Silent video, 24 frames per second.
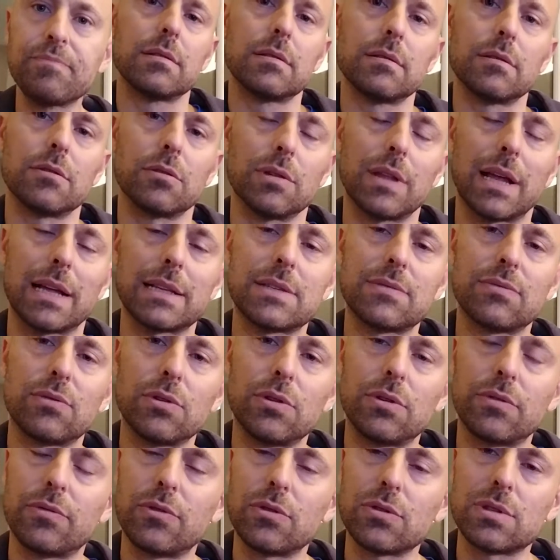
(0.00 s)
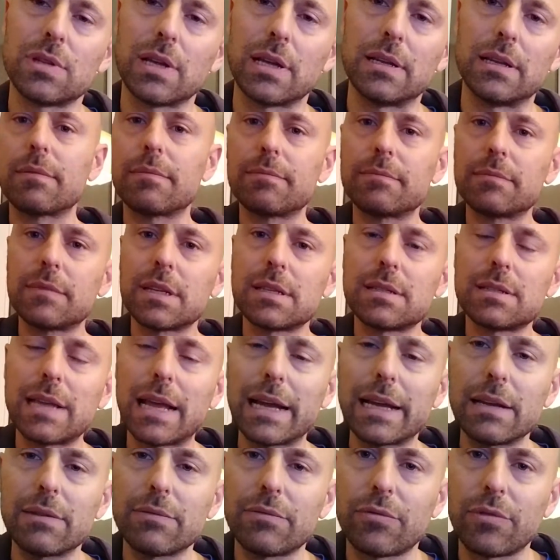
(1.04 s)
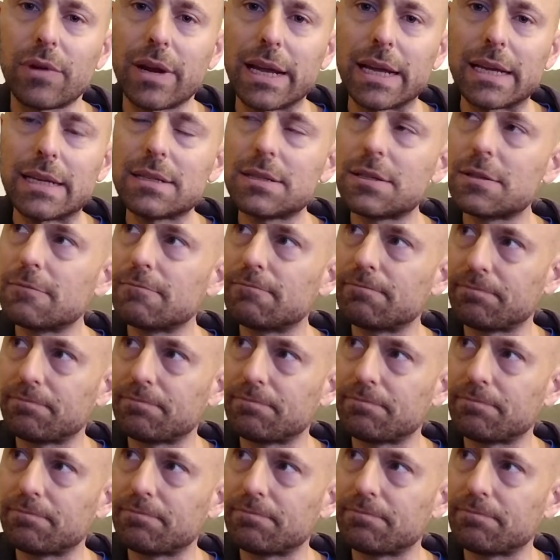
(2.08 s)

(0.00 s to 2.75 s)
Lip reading: So that's for your first idea. The second phrase